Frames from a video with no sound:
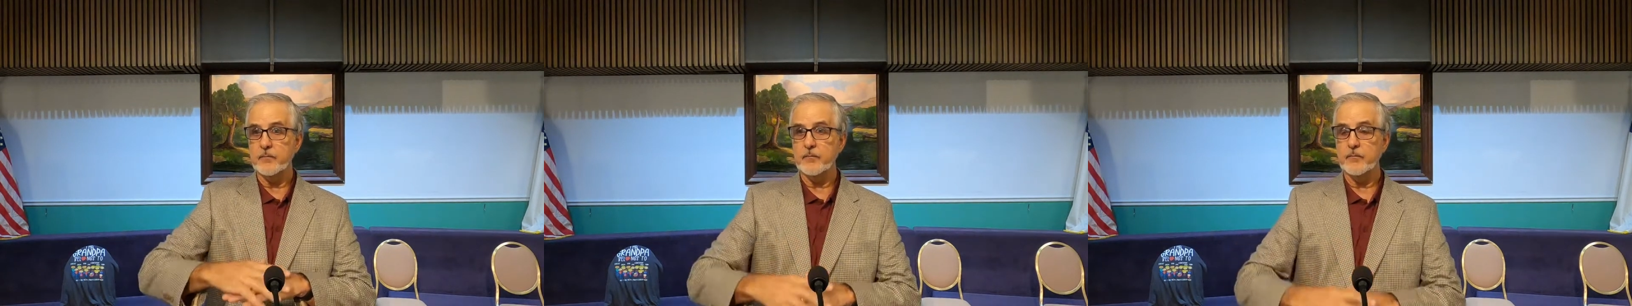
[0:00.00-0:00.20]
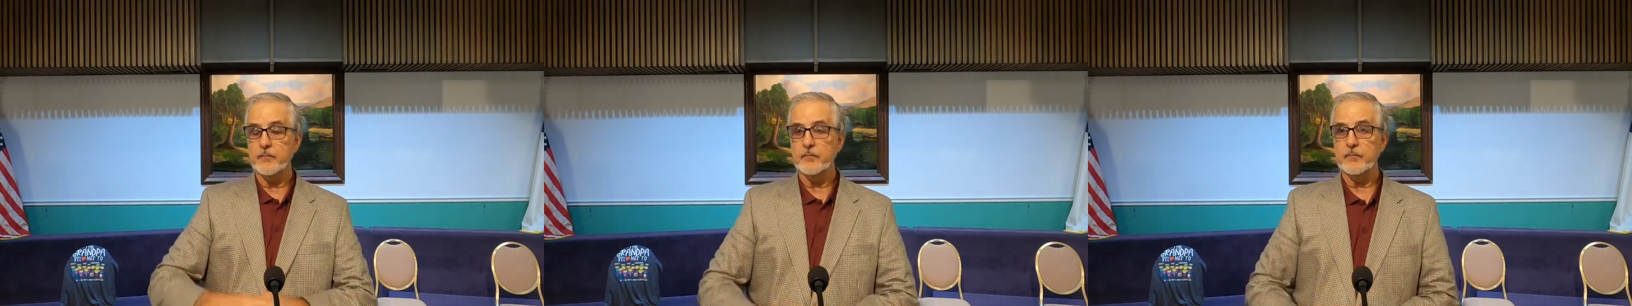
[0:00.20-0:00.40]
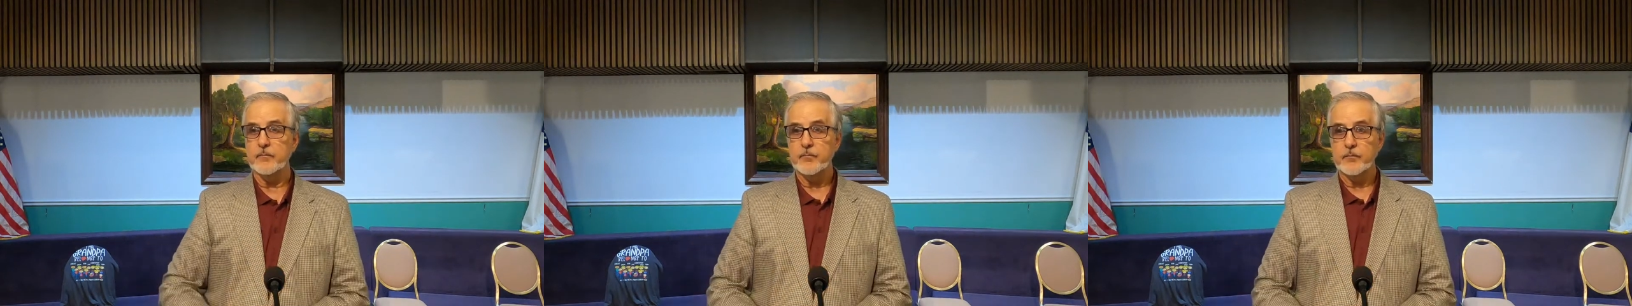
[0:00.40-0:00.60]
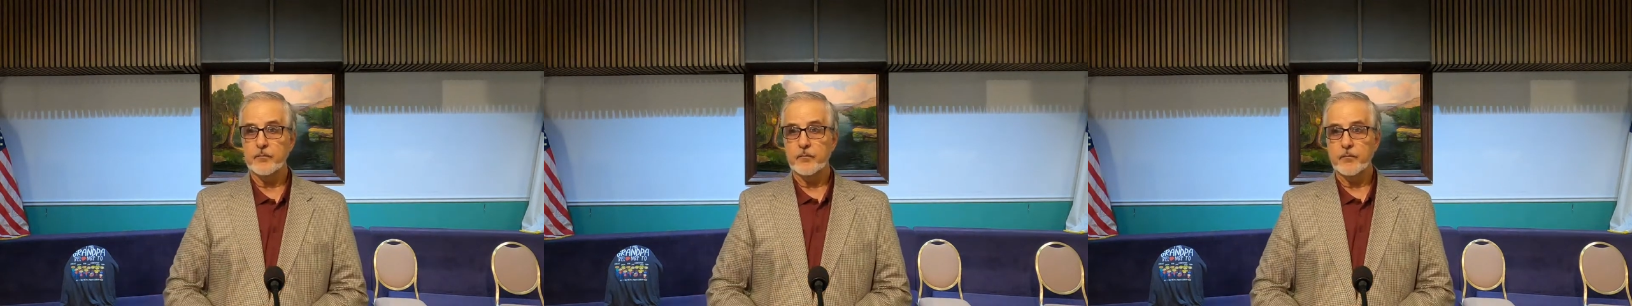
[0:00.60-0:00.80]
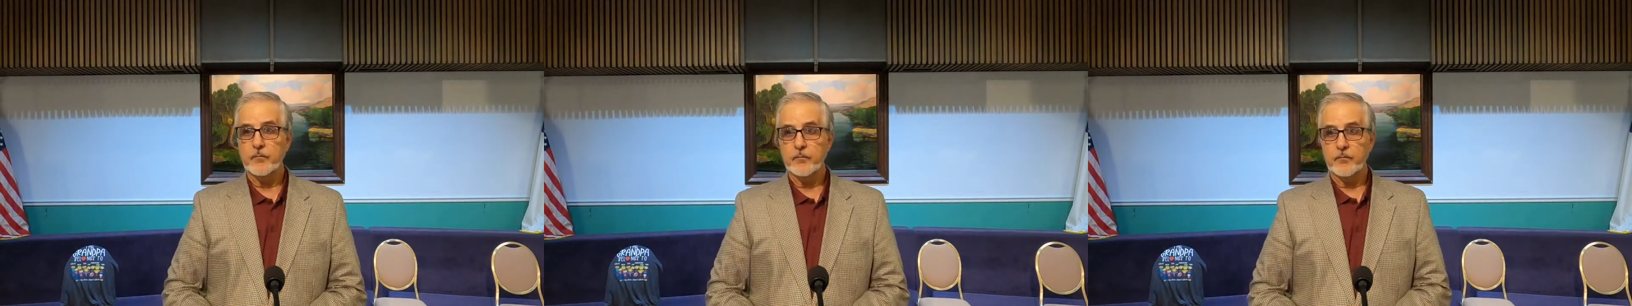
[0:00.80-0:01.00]

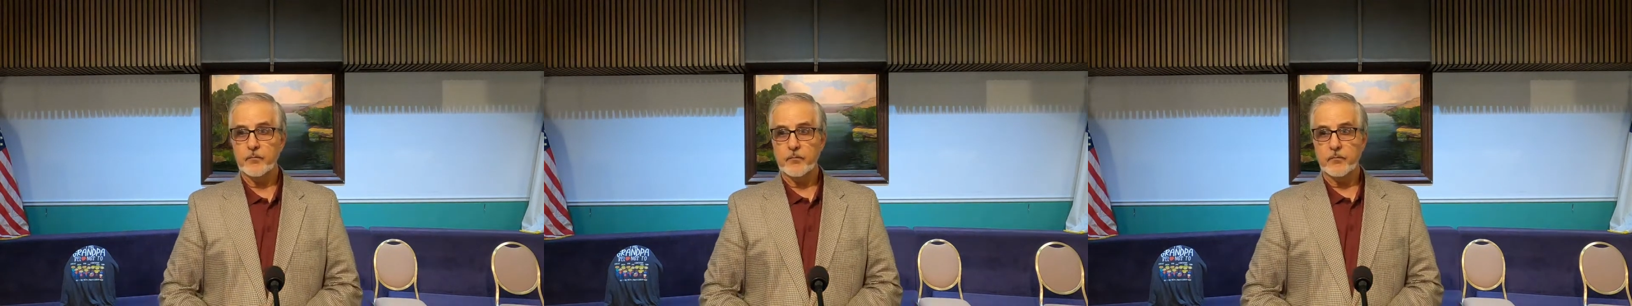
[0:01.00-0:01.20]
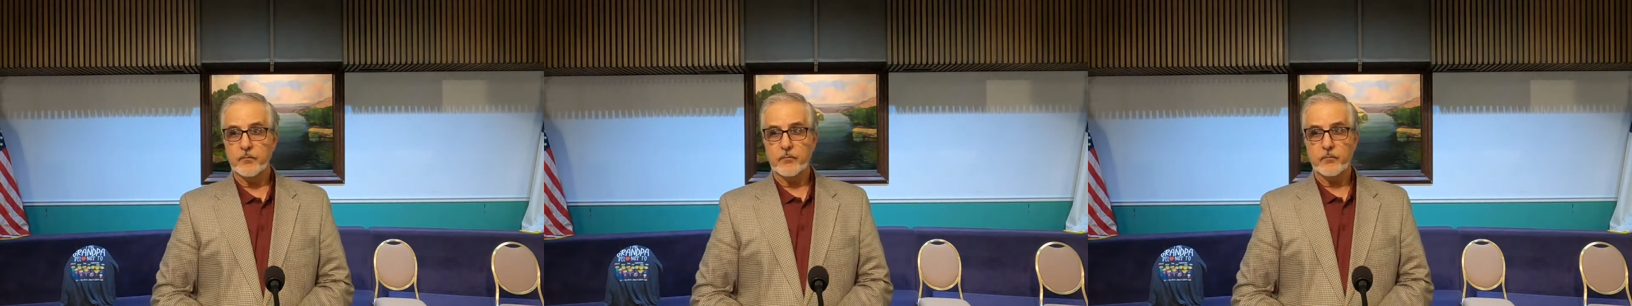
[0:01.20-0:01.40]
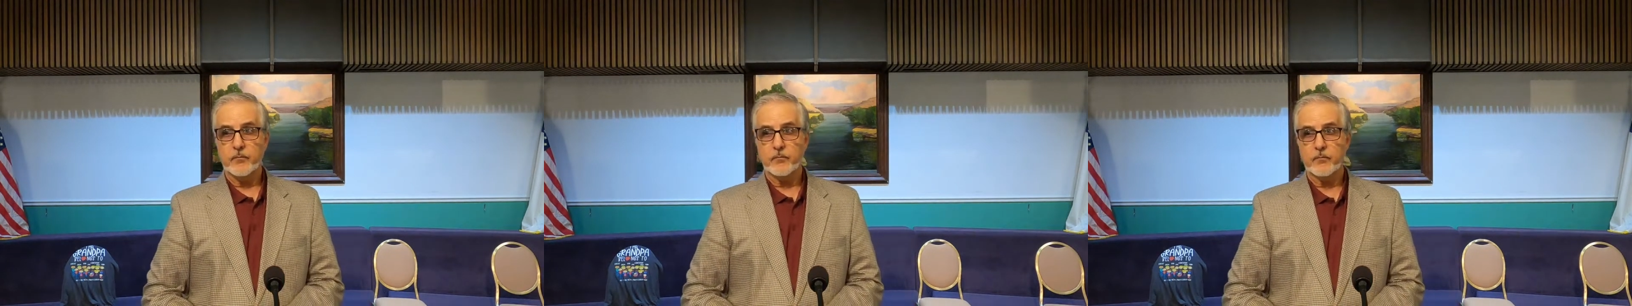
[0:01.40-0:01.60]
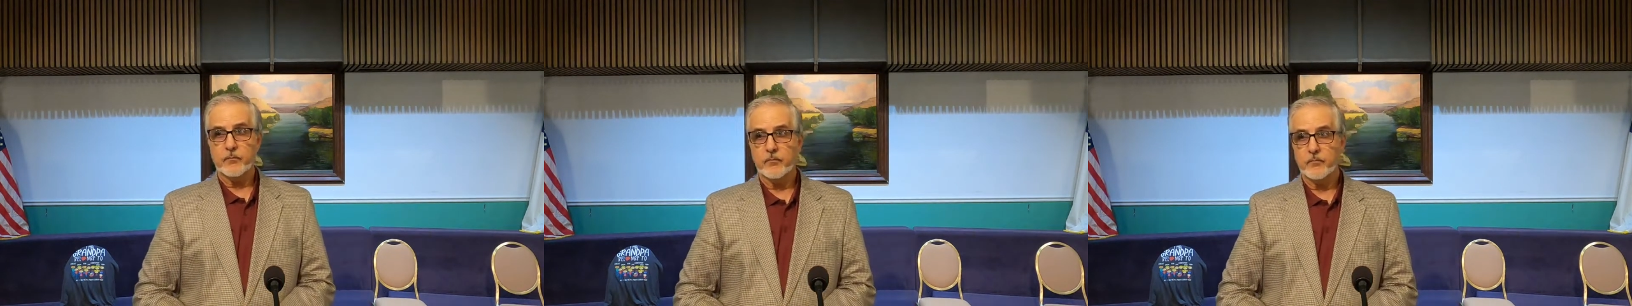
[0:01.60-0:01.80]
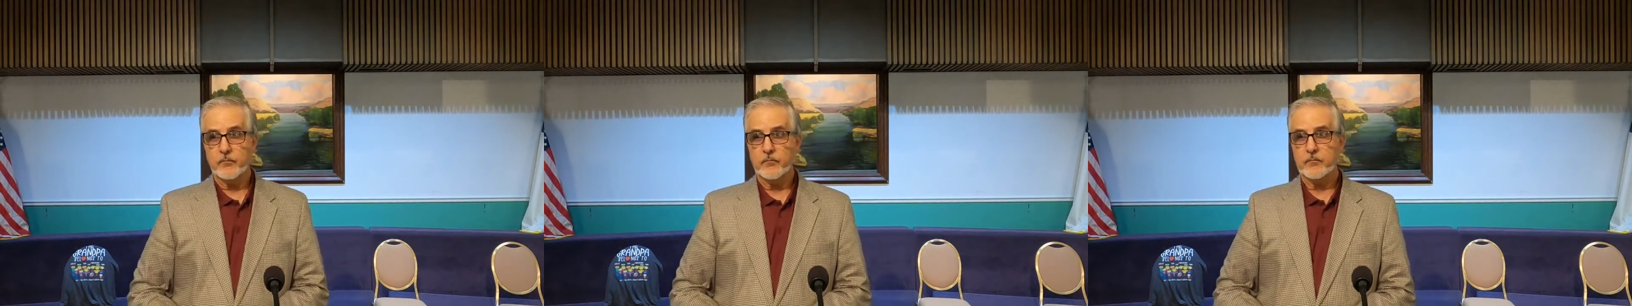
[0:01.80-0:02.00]

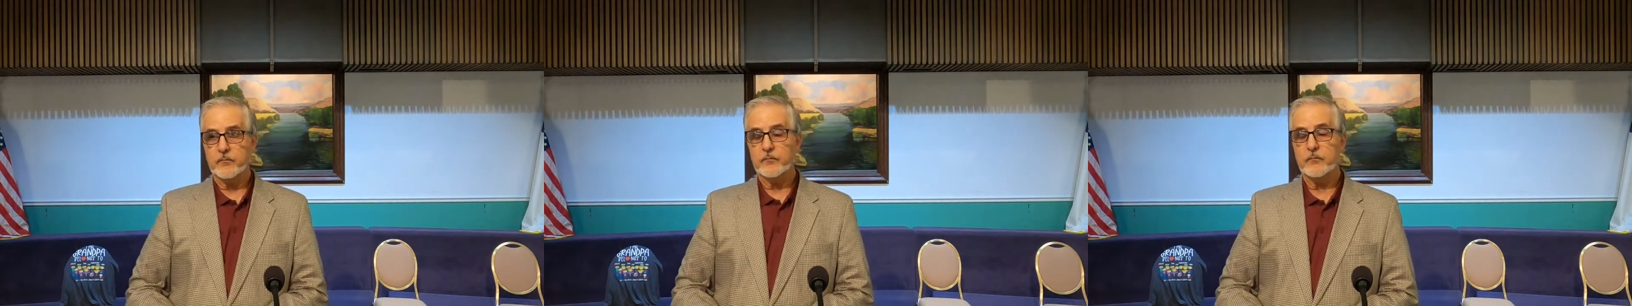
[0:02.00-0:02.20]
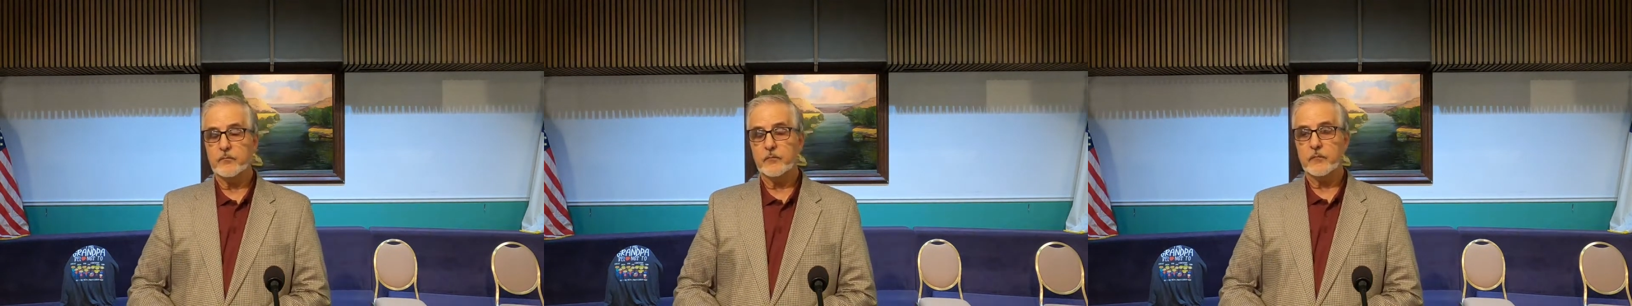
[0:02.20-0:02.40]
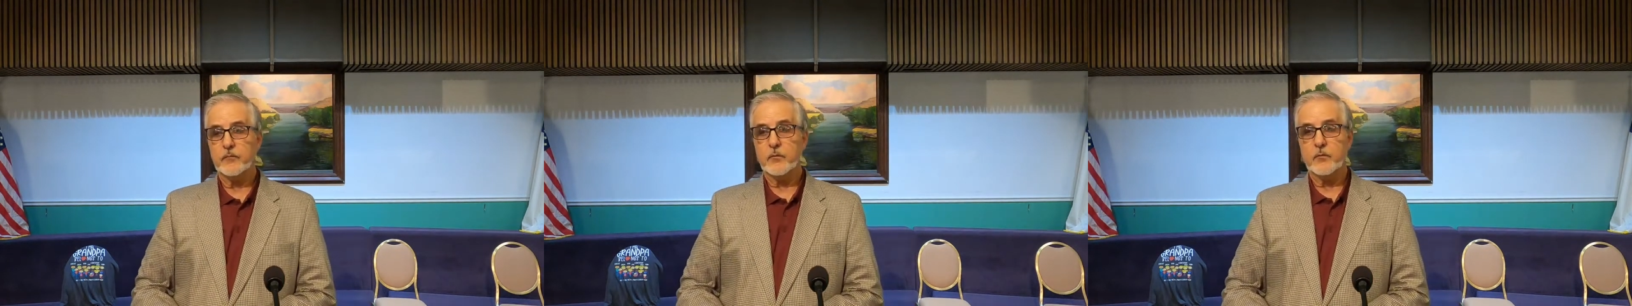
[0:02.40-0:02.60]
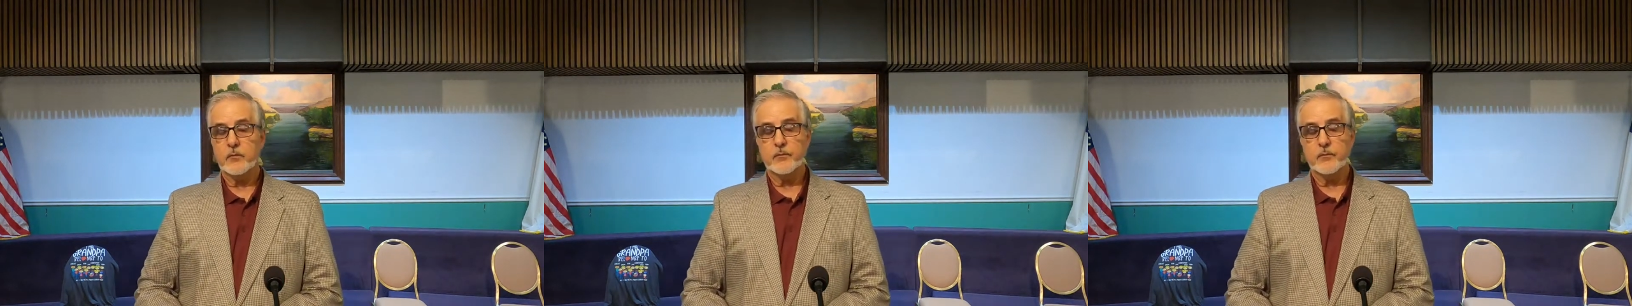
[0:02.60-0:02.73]
Nobody speaks.